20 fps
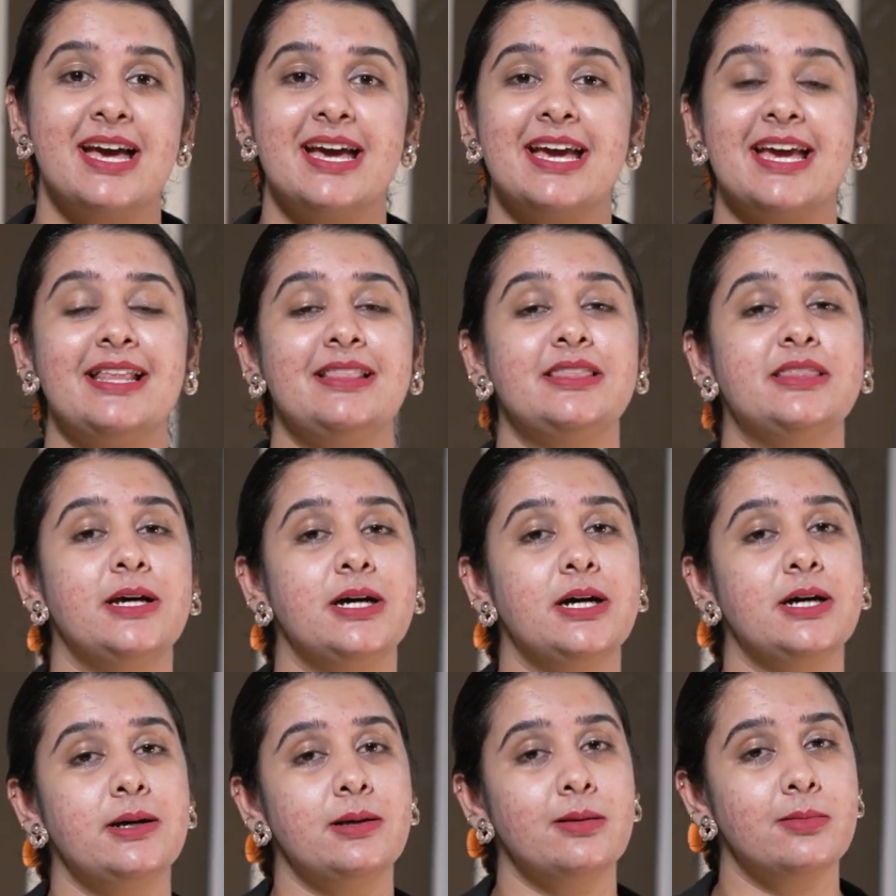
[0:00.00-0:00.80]
in
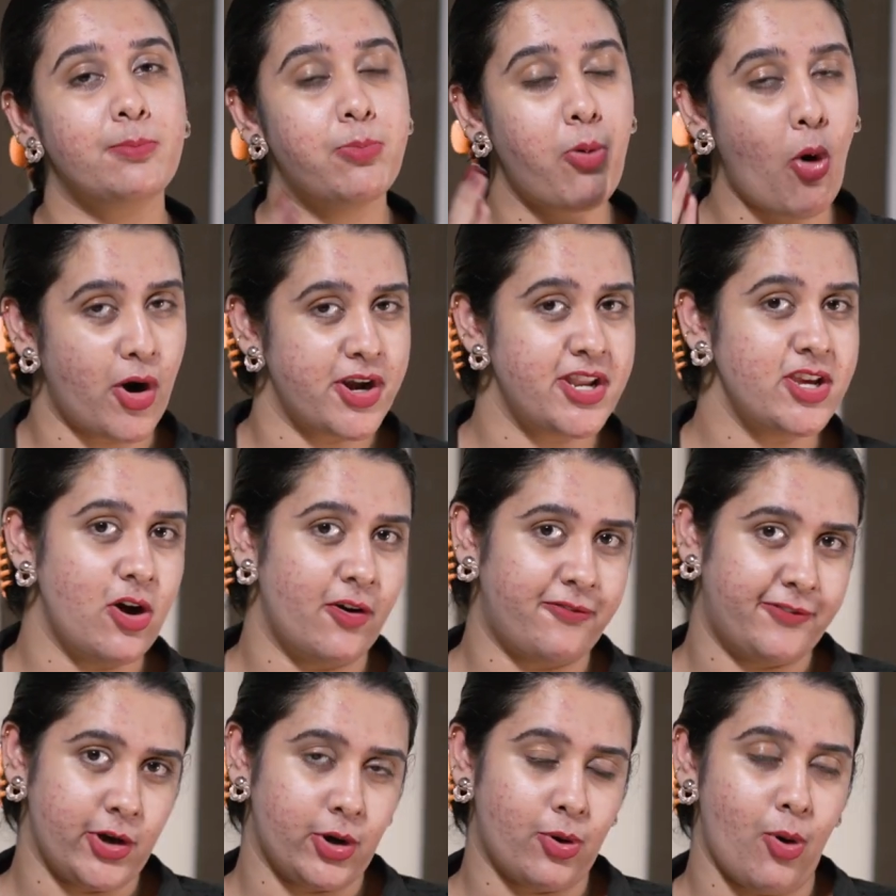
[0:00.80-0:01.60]
the body
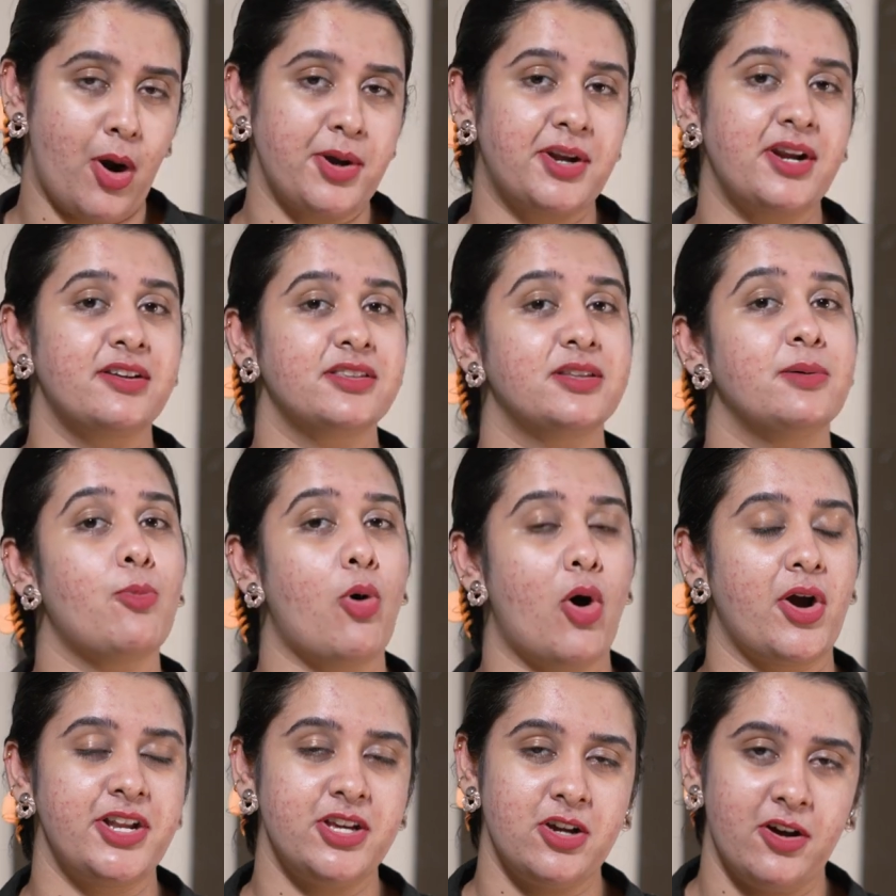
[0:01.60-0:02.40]
of your content, in the
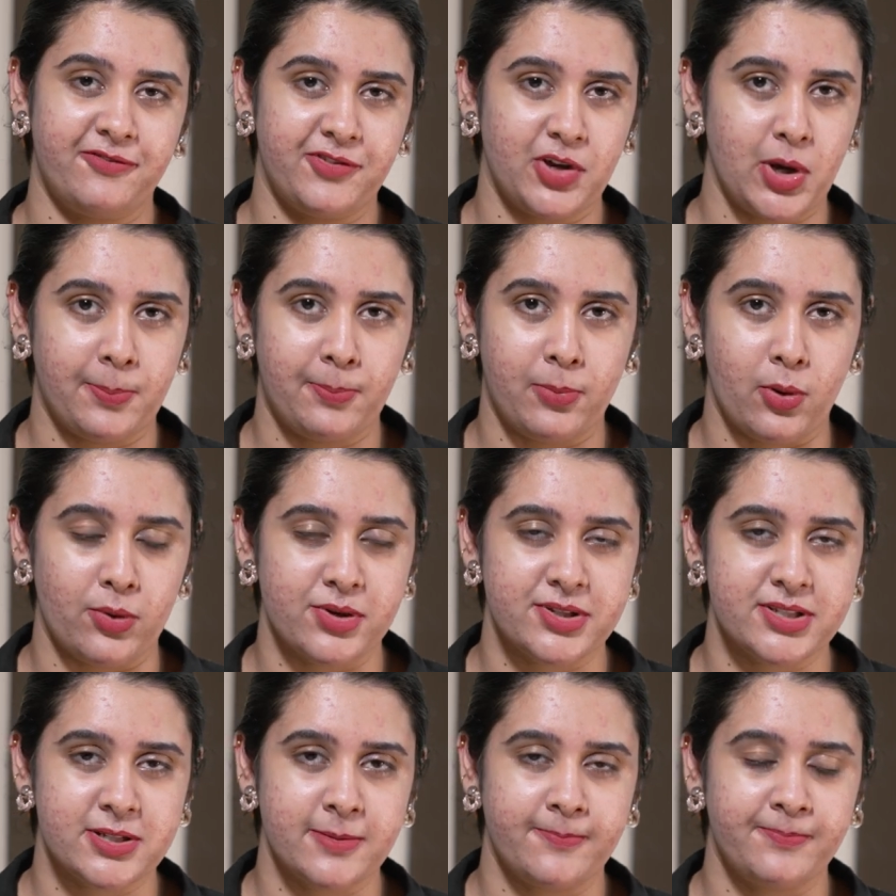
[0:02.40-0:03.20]
body of your
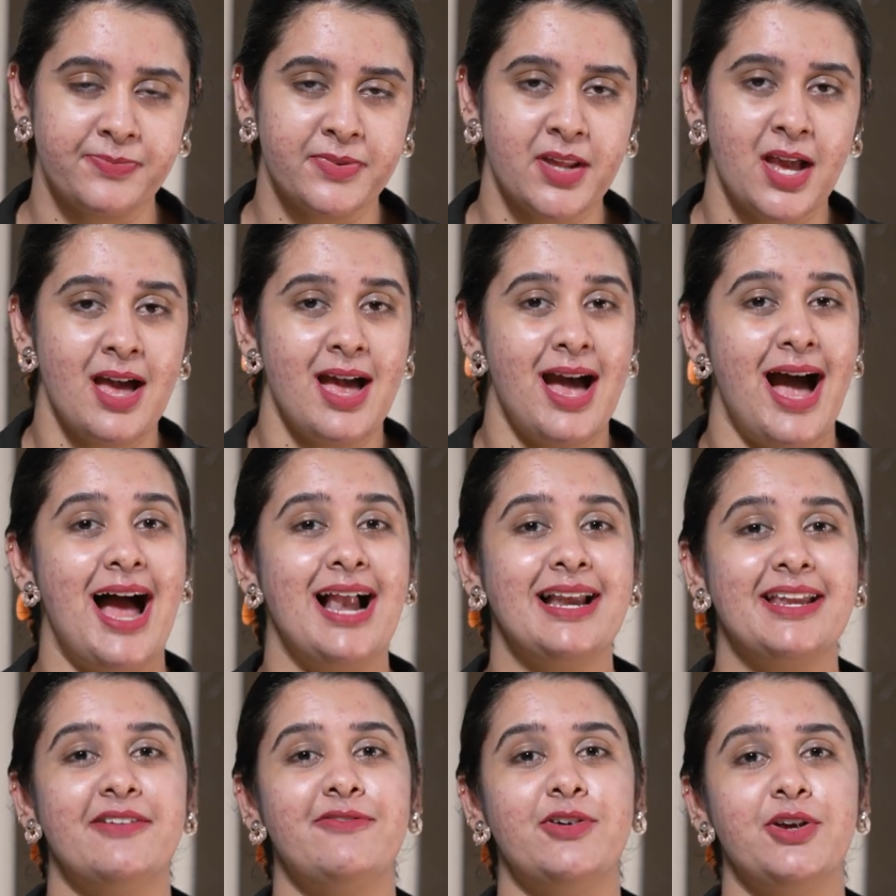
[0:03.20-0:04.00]
post.
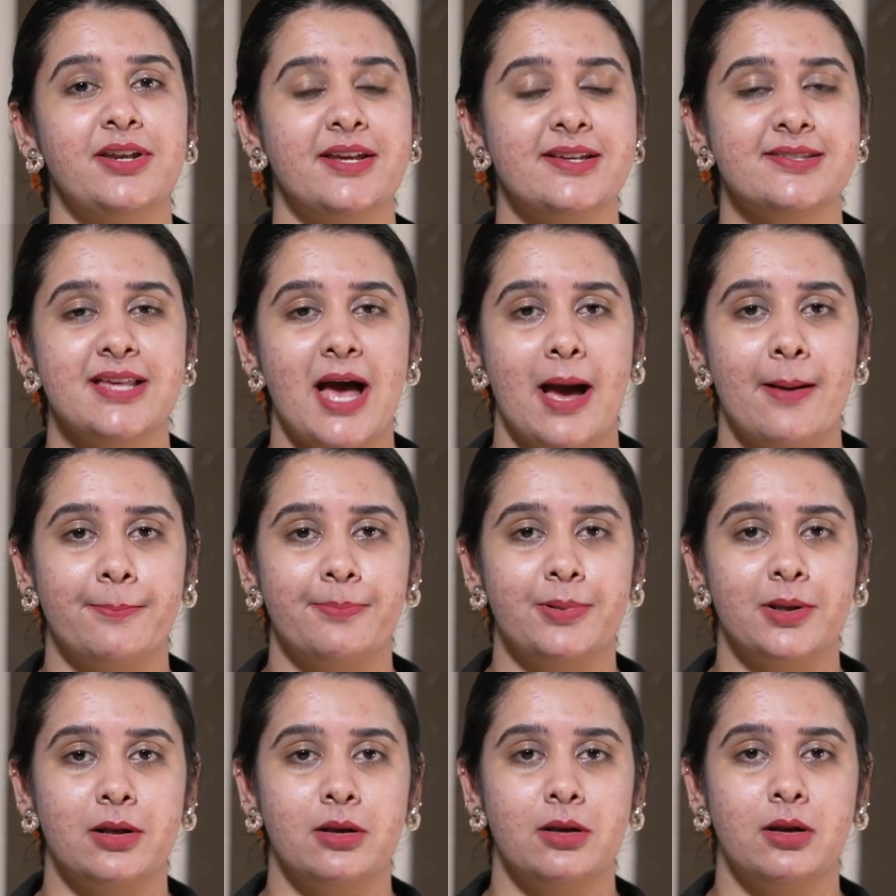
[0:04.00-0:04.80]
I'll give you an
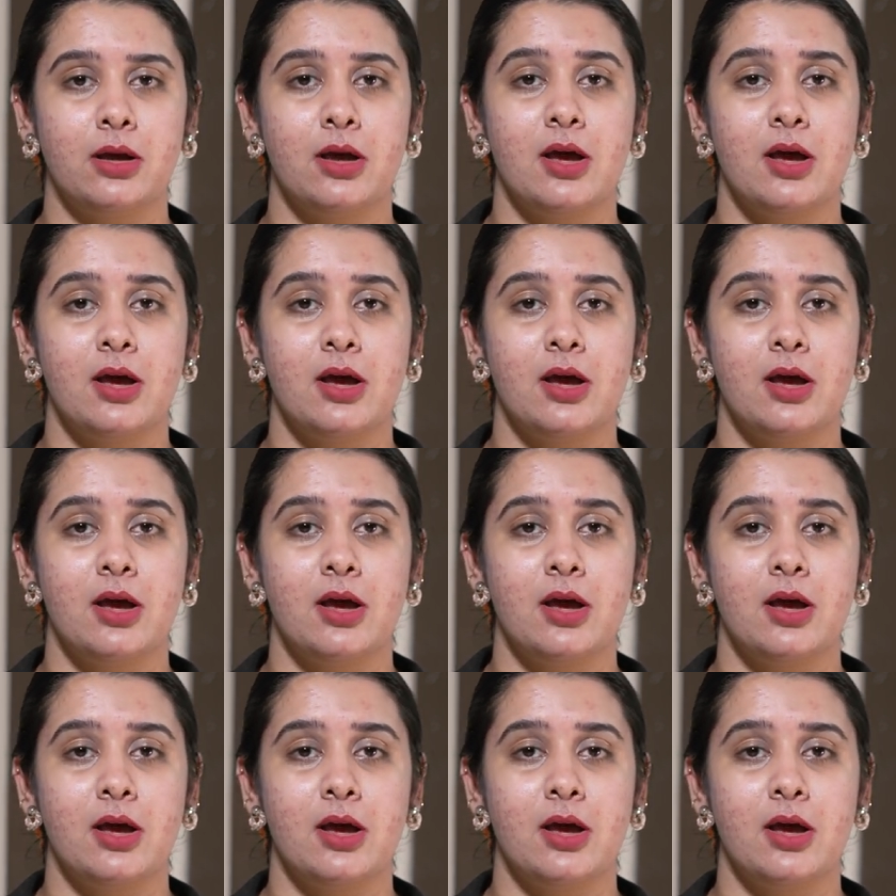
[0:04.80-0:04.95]
example.